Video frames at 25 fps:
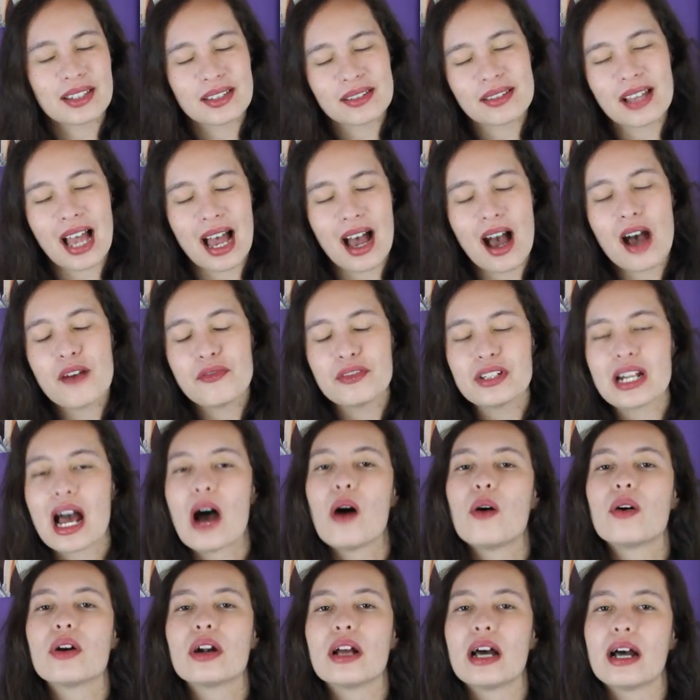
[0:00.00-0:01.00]
half an
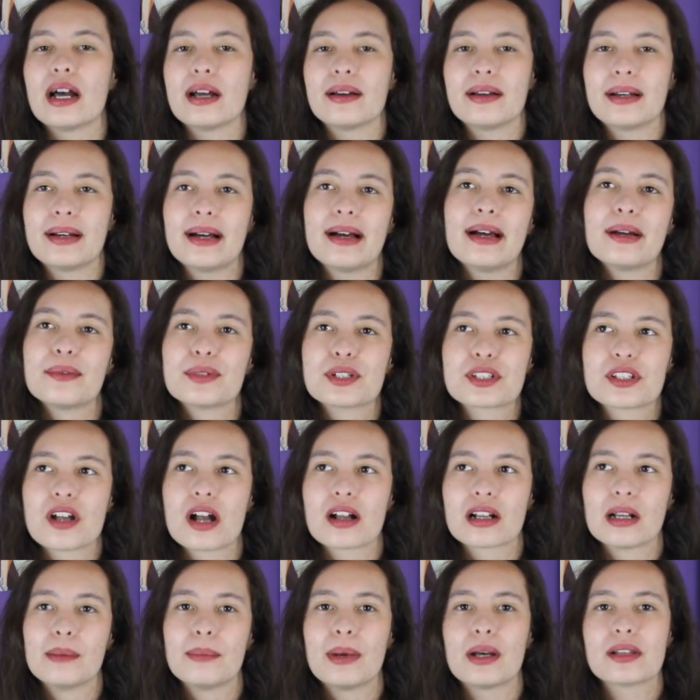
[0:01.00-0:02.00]
hour I was
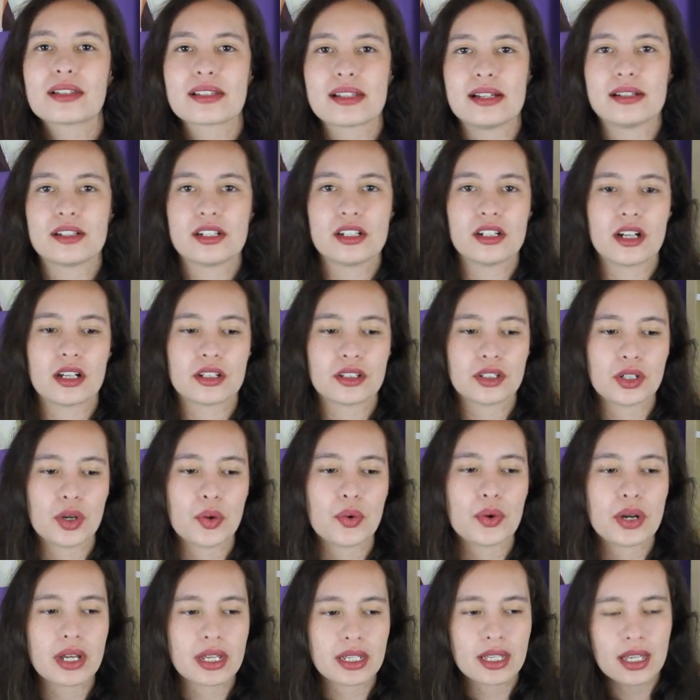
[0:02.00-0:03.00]
talking about Sanji not
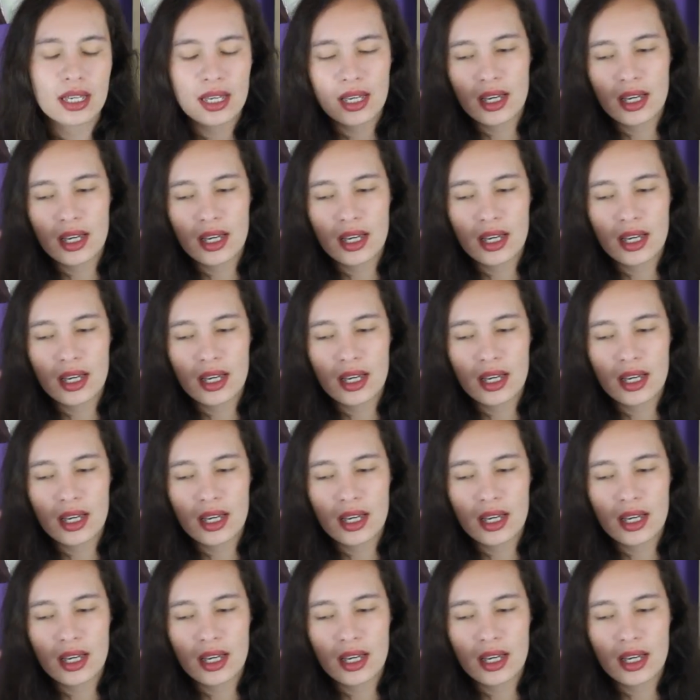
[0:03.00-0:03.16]
knowing,